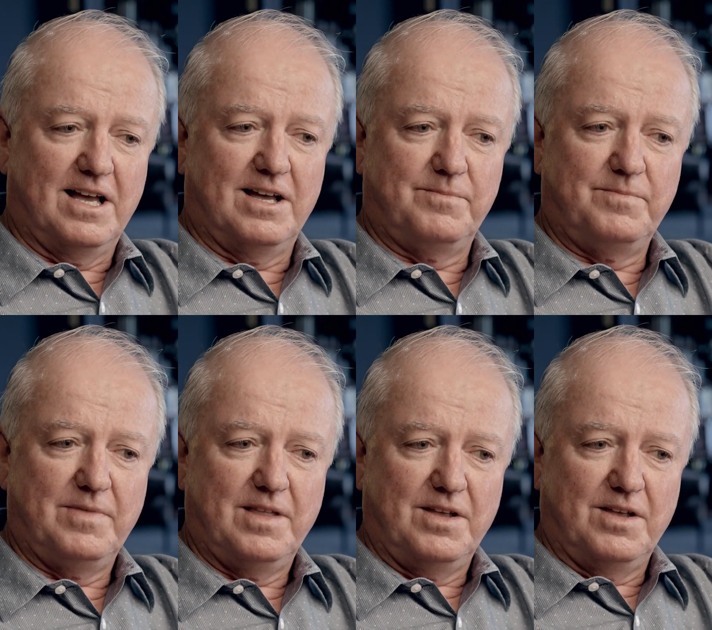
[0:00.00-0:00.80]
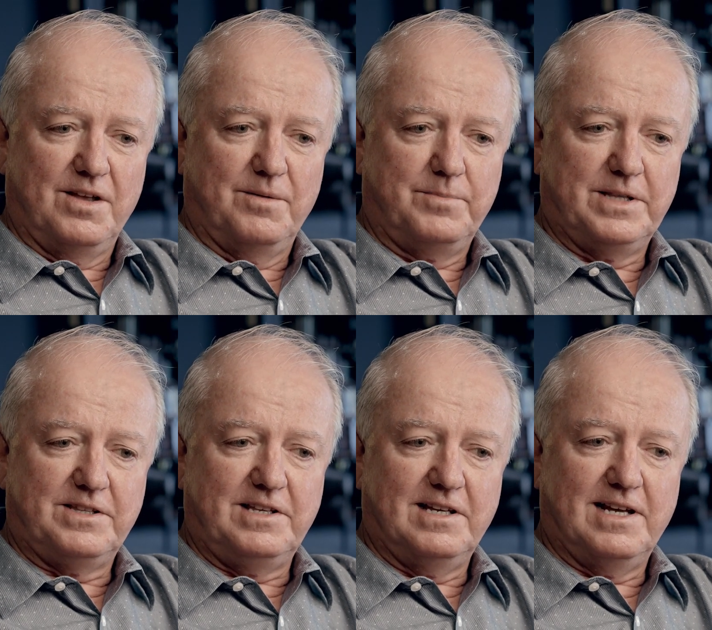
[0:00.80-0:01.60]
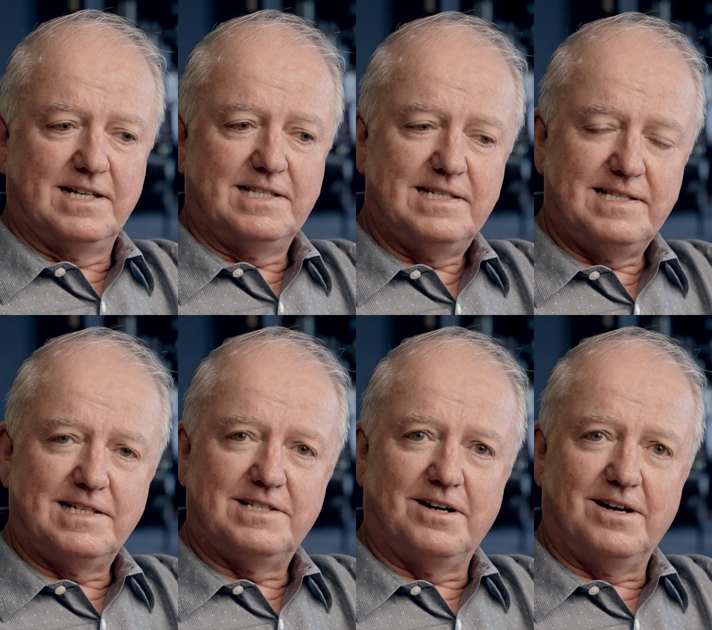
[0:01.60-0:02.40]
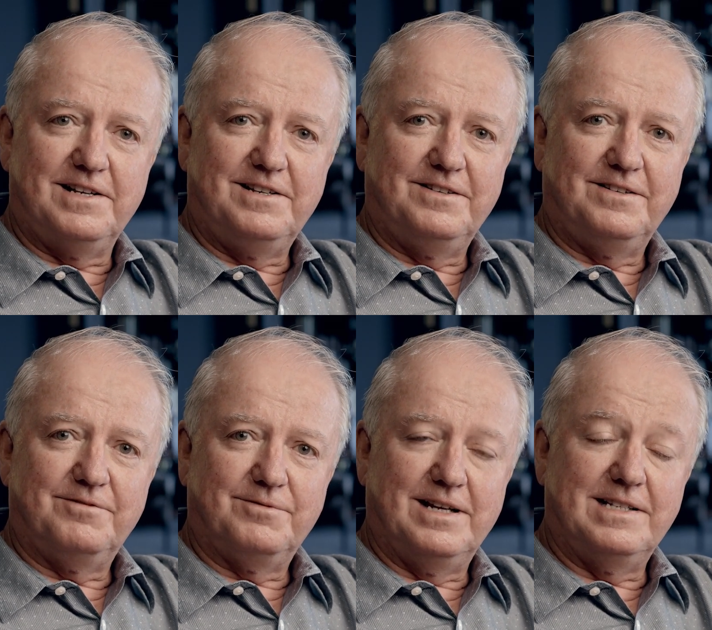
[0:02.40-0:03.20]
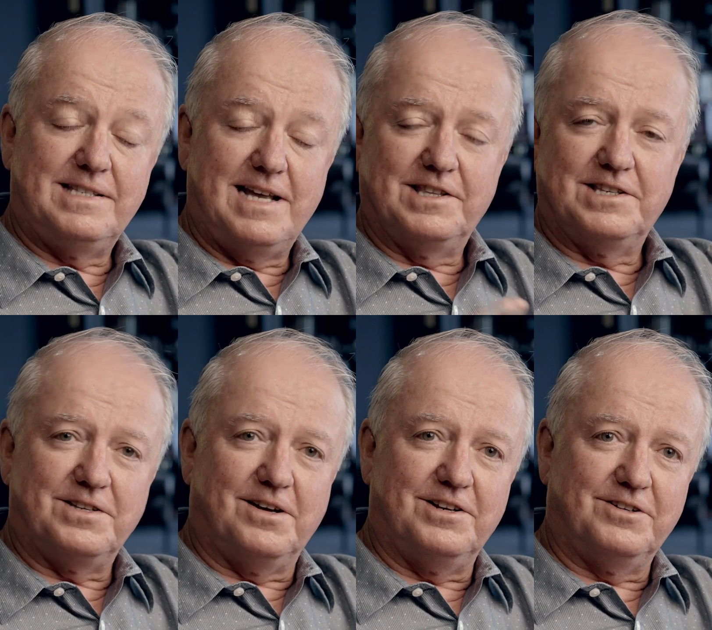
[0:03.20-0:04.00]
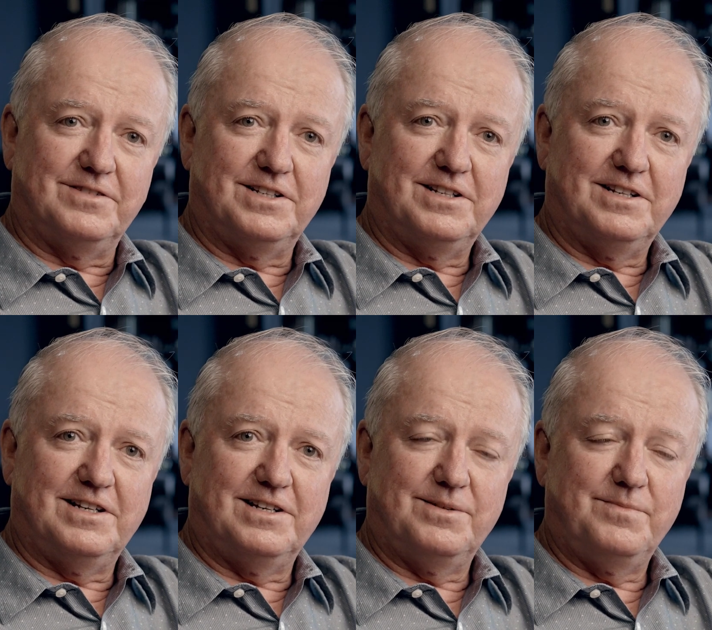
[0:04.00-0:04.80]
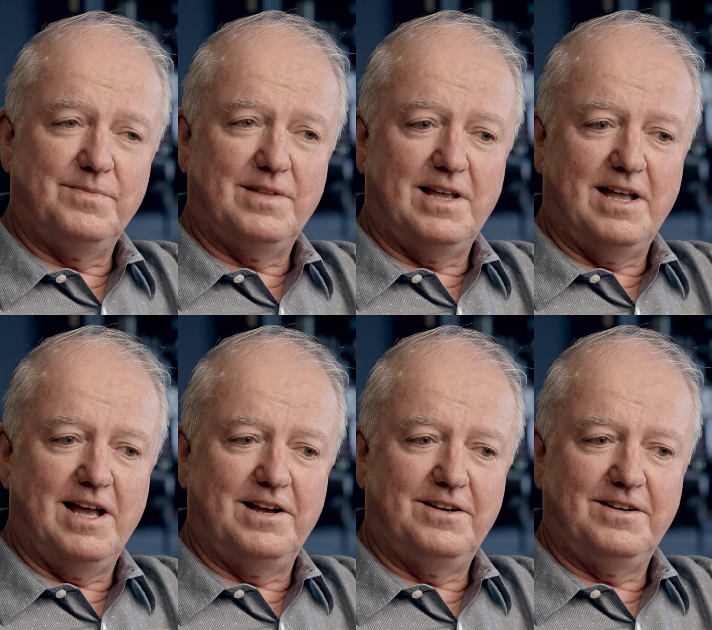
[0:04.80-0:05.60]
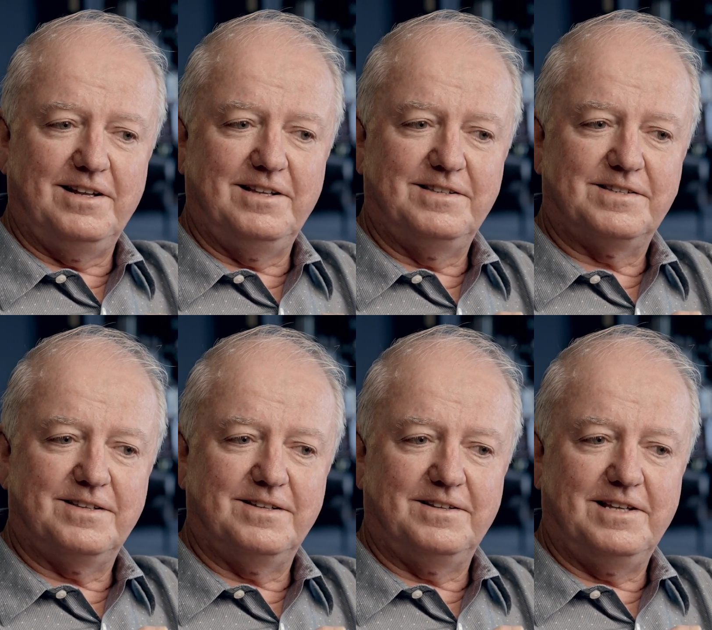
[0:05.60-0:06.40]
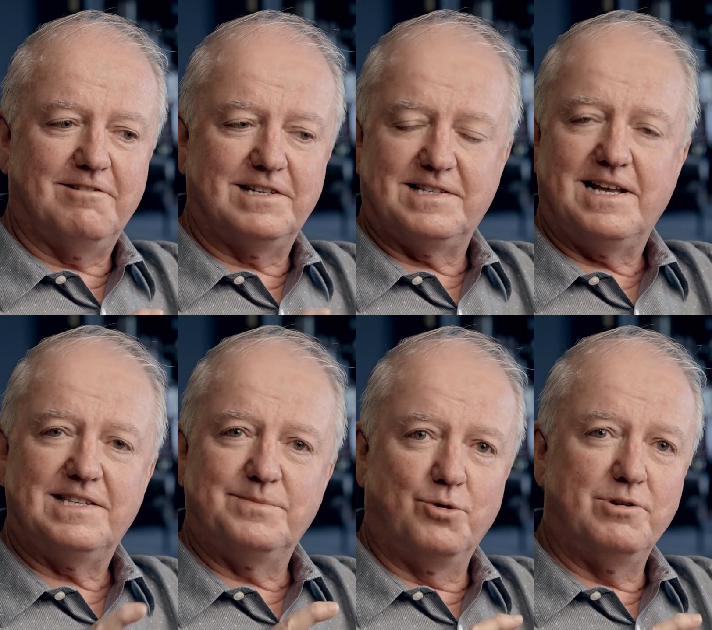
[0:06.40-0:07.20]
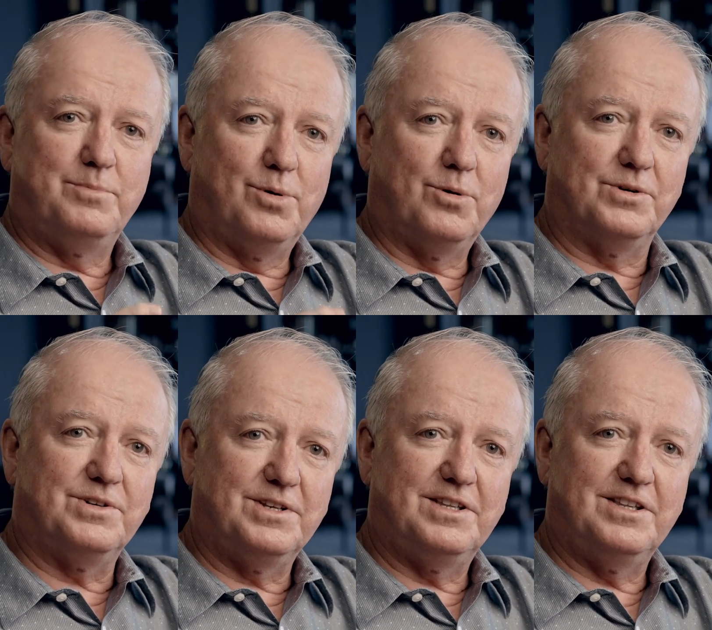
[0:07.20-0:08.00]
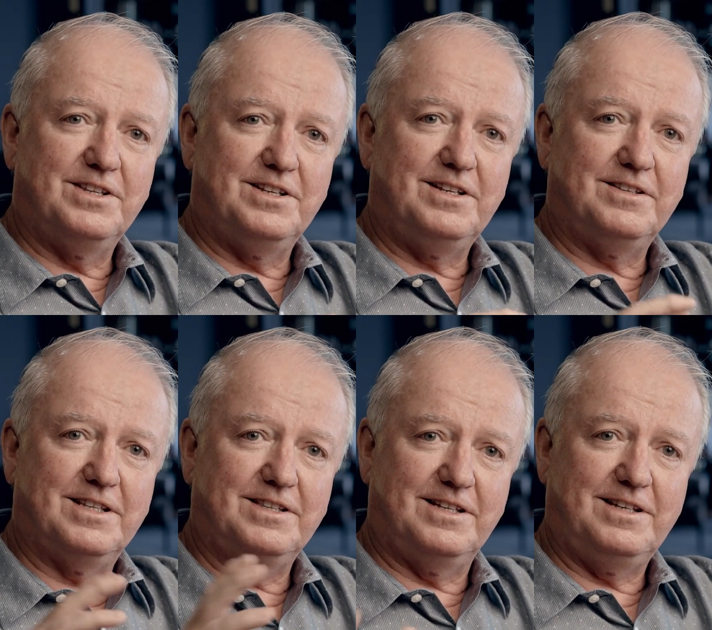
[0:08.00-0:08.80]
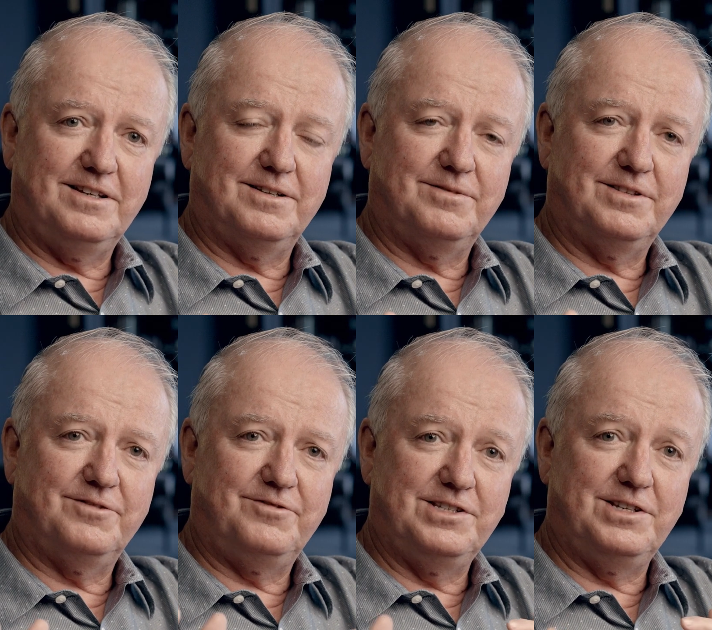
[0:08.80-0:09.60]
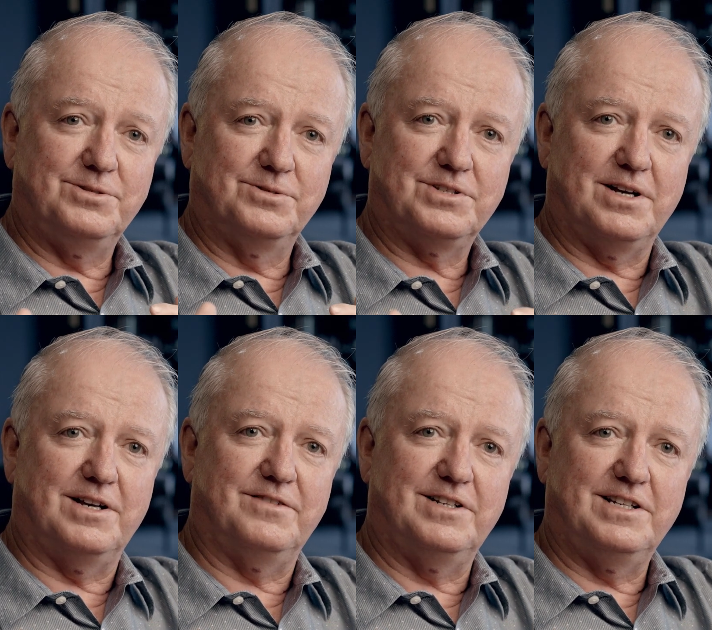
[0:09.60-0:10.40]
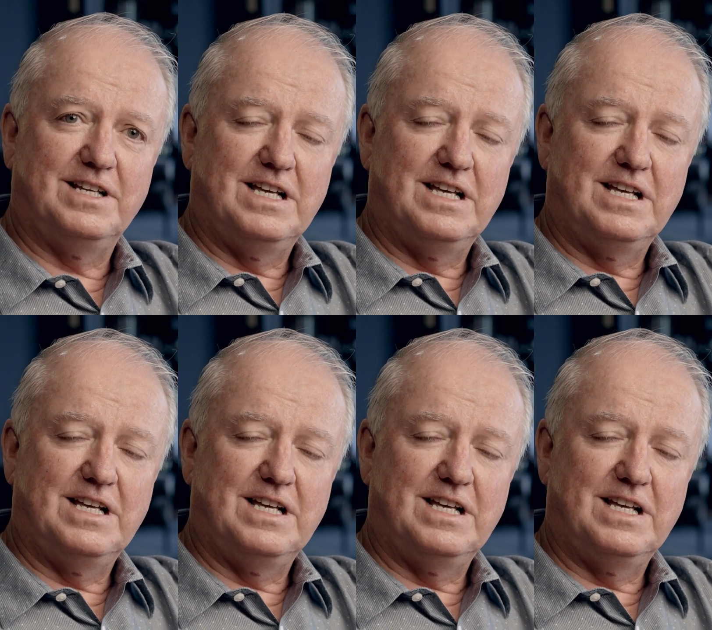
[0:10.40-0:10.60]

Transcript: Um, but the artistic side is the other side of it, um, and it's dare I say it's more important than the than the uh, the physical side of it.